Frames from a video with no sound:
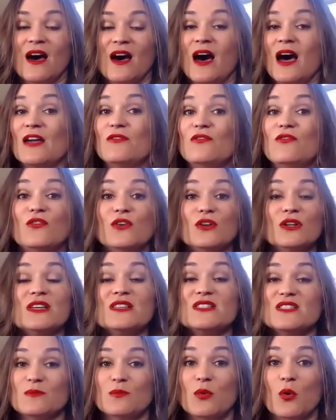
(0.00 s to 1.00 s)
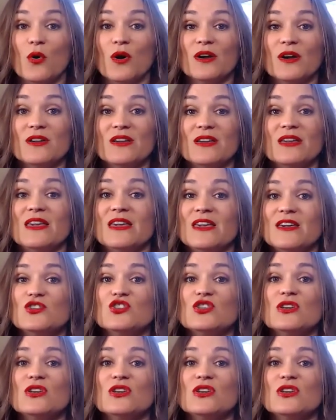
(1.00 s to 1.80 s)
I fully support each